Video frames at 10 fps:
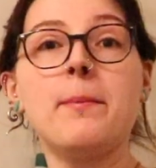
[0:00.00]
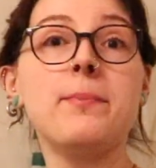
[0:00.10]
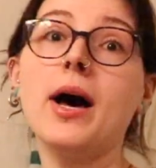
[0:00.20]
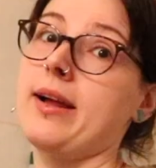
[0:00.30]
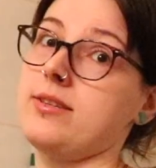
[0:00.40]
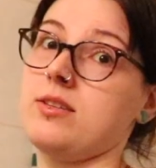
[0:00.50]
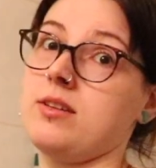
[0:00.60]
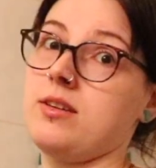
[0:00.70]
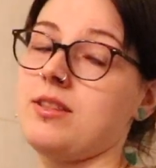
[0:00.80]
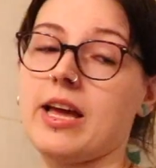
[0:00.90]

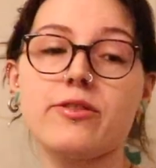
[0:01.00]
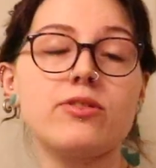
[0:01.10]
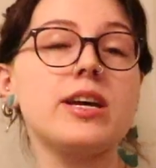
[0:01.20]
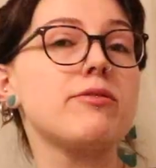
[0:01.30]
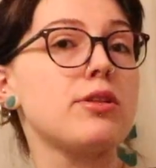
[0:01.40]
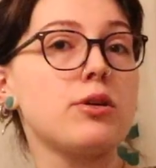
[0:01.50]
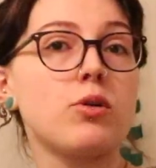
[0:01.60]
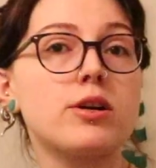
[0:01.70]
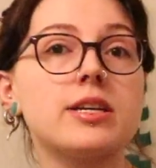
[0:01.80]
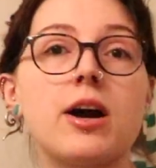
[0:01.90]
But thankfully, everything
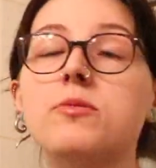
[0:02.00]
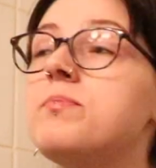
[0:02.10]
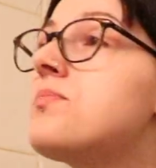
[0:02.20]
worked out.